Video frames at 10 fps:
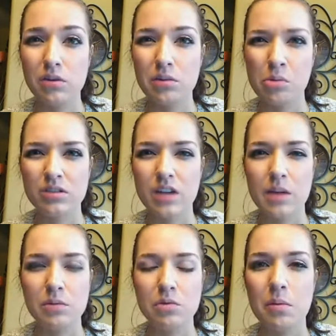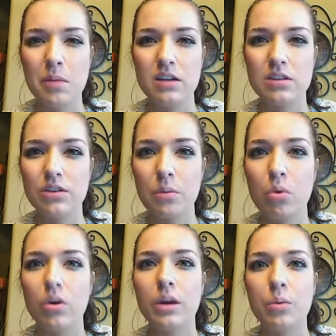for tomorrow's games won't be made until
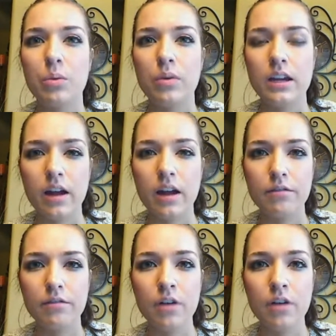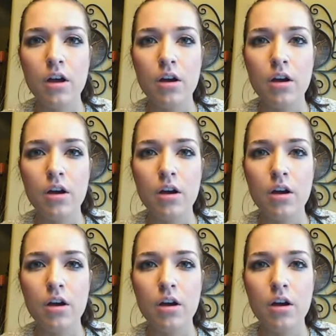the morning when they can kind of